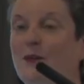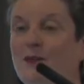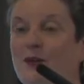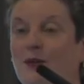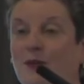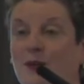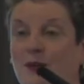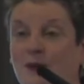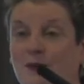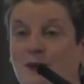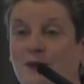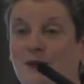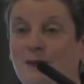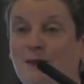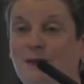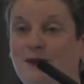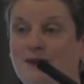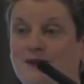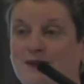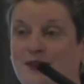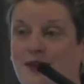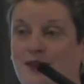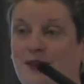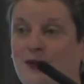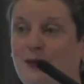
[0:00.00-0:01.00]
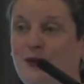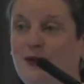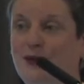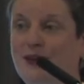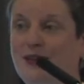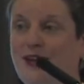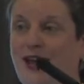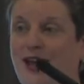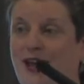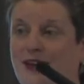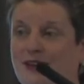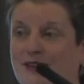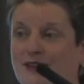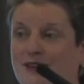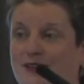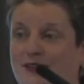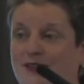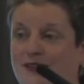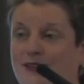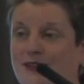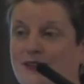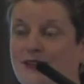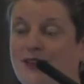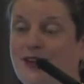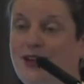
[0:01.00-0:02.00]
But when people say the word cancer,